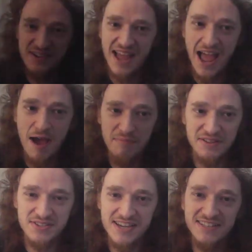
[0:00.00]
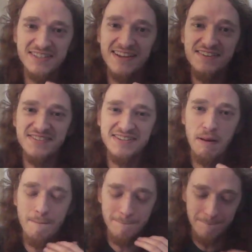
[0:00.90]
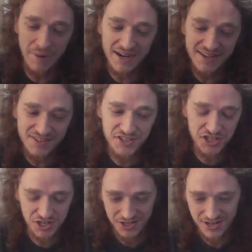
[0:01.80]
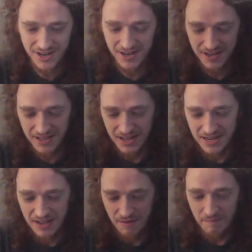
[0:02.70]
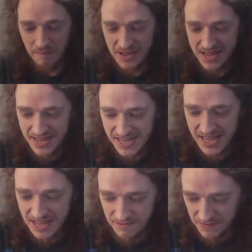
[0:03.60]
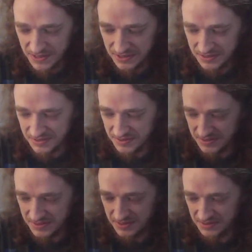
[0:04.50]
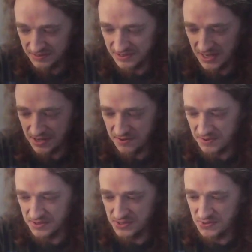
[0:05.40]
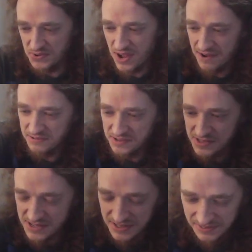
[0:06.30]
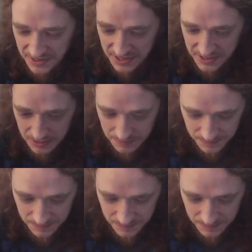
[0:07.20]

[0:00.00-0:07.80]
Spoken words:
happens. It doesn't budge. Me even like so you have to think like